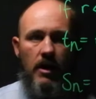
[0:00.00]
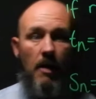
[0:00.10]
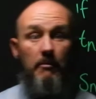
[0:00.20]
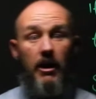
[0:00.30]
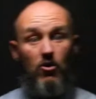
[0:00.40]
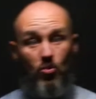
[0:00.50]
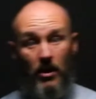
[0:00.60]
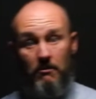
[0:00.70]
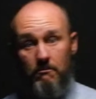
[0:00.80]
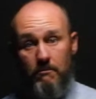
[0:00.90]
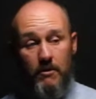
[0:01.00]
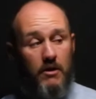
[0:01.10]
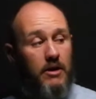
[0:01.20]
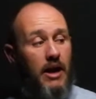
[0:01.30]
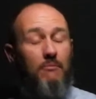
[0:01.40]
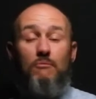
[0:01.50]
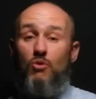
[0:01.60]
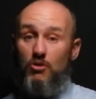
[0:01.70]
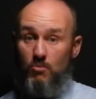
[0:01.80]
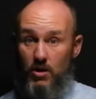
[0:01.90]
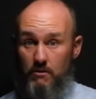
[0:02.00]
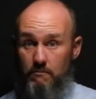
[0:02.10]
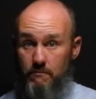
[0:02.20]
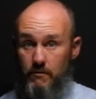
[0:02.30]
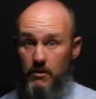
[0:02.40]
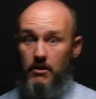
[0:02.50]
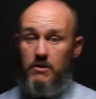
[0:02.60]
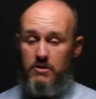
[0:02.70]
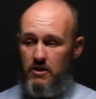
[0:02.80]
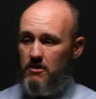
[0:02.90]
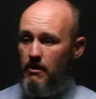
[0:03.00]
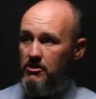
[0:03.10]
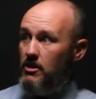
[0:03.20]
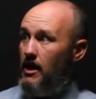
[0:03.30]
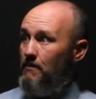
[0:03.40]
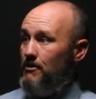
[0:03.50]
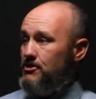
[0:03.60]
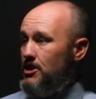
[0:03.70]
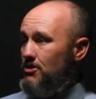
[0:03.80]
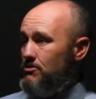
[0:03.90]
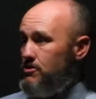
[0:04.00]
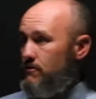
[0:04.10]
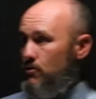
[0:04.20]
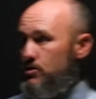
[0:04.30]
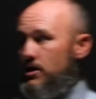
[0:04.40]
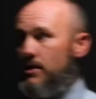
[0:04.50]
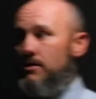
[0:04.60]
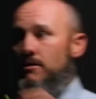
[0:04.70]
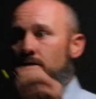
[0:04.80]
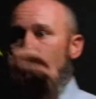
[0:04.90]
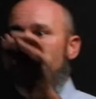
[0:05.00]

Can't be equal to 1, can't be more than 1. So let's imagine a couple of sequences for a second.